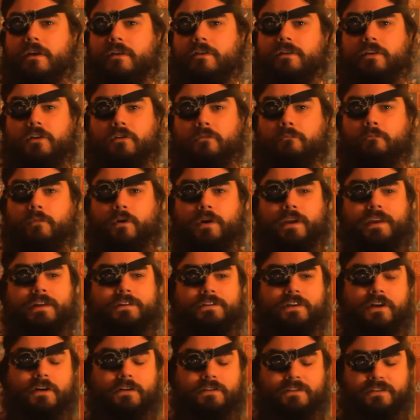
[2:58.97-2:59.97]
the young boy, he
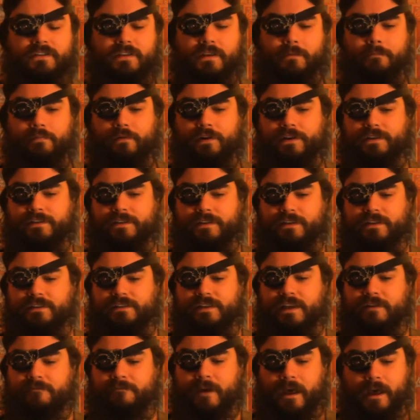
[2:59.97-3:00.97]
turns to the priest and he
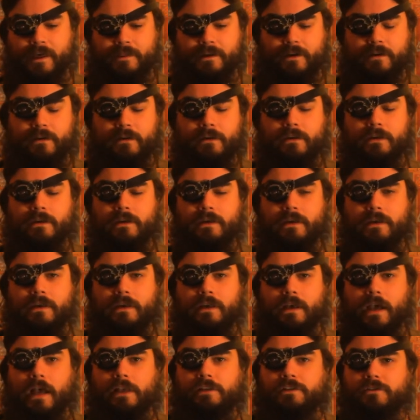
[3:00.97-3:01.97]
said, Father,
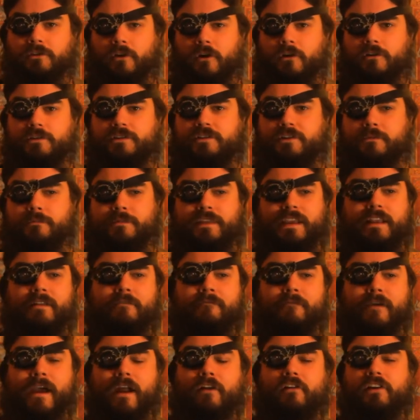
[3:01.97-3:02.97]
I saw
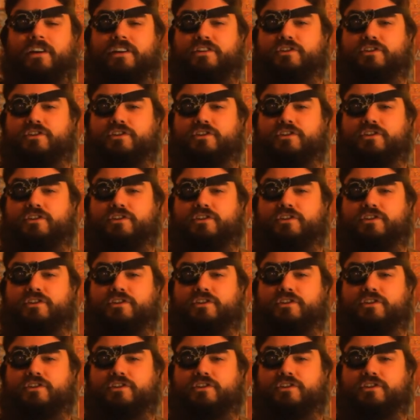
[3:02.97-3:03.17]
something very